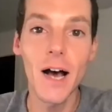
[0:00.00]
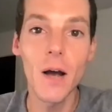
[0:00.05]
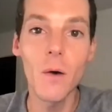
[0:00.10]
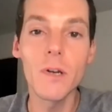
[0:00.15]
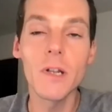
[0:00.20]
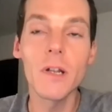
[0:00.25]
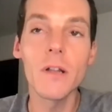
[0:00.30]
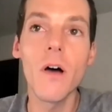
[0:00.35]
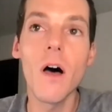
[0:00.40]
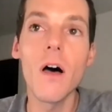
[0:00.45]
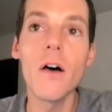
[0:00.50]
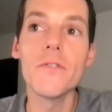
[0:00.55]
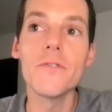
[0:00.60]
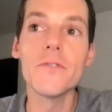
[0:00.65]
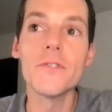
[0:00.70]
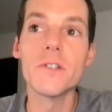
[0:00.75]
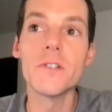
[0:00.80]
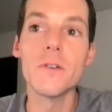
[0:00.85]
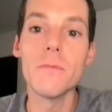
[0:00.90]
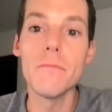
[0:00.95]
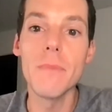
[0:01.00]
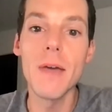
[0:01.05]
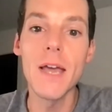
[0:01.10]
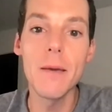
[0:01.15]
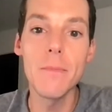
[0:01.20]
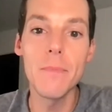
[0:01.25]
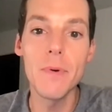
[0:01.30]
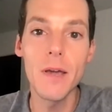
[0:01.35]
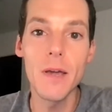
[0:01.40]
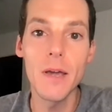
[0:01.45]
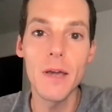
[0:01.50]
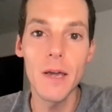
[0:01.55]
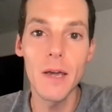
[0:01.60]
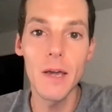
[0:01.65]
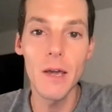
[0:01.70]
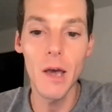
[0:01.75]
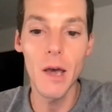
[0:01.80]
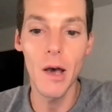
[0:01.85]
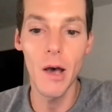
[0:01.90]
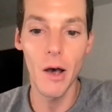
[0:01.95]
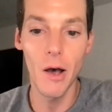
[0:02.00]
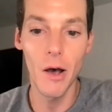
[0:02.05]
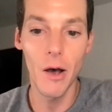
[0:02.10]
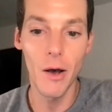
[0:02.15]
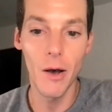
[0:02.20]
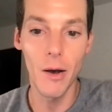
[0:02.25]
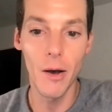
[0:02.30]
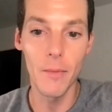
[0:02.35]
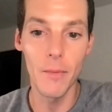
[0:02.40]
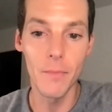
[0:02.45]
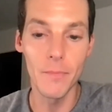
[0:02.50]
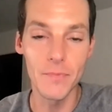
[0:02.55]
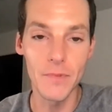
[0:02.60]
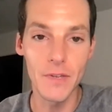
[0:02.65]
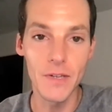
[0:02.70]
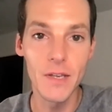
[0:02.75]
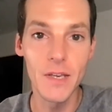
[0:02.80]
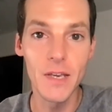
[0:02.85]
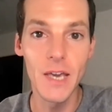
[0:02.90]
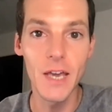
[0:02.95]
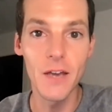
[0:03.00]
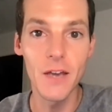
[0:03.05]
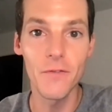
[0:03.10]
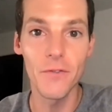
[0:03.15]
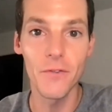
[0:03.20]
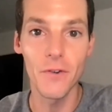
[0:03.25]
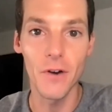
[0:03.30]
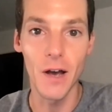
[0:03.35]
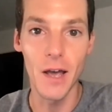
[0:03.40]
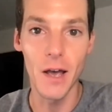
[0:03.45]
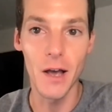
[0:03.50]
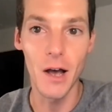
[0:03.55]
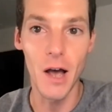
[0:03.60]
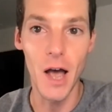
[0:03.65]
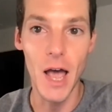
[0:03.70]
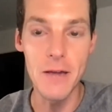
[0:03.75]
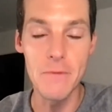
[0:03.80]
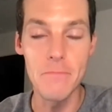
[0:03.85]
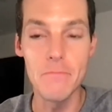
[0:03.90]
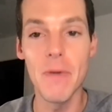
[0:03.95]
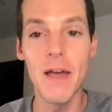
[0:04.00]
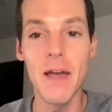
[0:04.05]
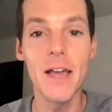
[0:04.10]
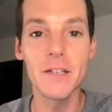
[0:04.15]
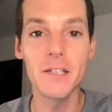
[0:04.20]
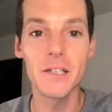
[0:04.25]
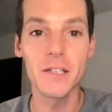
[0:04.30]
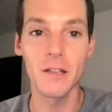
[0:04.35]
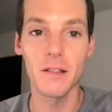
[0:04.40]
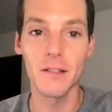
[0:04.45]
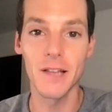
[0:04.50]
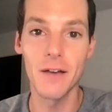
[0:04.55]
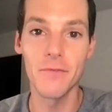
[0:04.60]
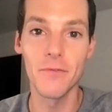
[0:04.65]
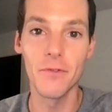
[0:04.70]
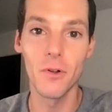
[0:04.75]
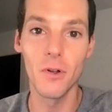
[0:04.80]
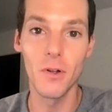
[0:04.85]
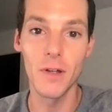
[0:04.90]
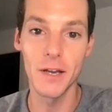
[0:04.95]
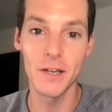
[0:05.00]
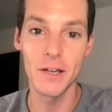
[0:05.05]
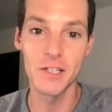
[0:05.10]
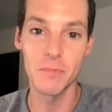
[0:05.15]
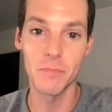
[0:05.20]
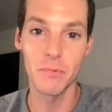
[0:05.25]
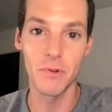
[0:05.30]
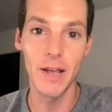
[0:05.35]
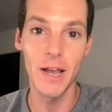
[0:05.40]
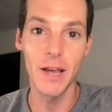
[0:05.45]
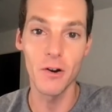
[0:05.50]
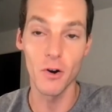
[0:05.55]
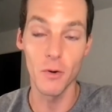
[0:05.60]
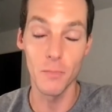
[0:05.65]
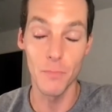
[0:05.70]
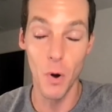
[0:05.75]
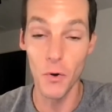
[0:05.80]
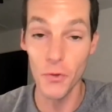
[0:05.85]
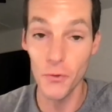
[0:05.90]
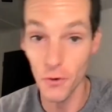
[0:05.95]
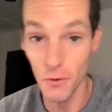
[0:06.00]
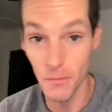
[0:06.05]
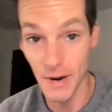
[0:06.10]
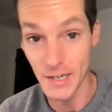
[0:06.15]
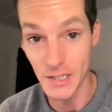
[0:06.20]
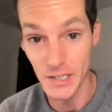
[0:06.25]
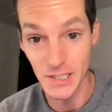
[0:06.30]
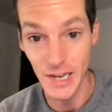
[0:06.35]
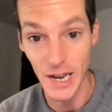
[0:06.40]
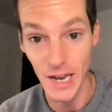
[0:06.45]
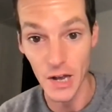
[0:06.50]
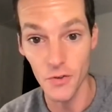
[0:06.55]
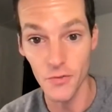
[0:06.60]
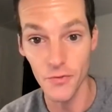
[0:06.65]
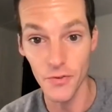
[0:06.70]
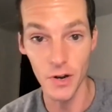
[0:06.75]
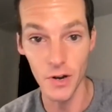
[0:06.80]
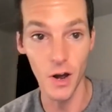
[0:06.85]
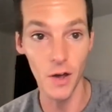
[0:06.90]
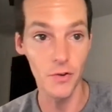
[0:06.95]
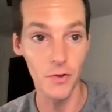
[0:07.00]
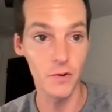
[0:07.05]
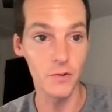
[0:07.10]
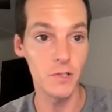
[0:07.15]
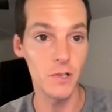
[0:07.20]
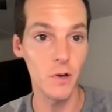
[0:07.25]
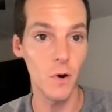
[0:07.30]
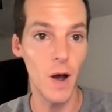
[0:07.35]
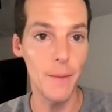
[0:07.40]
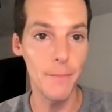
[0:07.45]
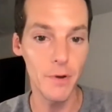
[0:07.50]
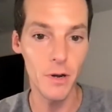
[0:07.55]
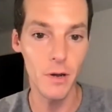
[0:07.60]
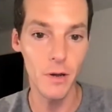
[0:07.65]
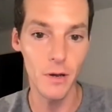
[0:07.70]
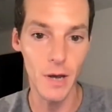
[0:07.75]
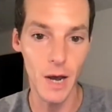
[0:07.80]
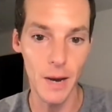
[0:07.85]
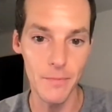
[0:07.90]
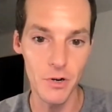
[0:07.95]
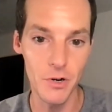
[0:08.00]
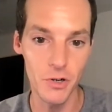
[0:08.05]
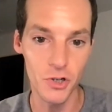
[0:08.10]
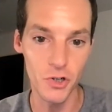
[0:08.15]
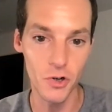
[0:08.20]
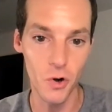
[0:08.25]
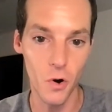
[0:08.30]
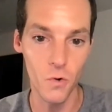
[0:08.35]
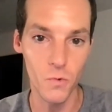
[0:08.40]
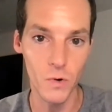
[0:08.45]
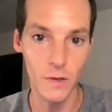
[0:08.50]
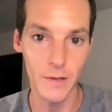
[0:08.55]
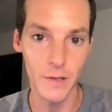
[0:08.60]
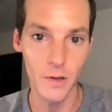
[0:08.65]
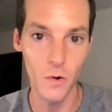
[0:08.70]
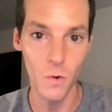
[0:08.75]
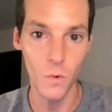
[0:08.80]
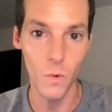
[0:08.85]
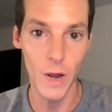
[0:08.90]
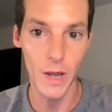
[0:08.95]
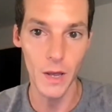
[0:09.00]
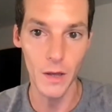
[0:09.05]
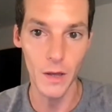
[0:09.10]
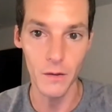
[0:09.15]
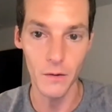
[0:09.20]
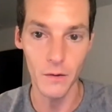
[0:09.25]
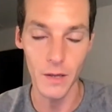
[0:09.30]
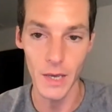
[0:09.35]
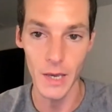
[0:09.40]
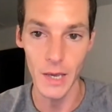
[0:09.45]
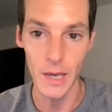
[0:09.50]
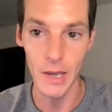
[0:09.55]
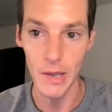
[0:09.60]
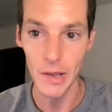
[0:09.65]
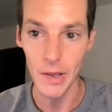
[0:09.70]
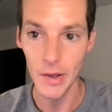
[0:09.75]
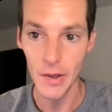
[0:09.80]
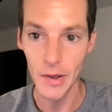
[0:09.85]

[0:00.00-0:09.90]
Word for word: I would love to maybe um, give a base level explainer, both for myself and others. So I'm going to, I'm going to show really quickly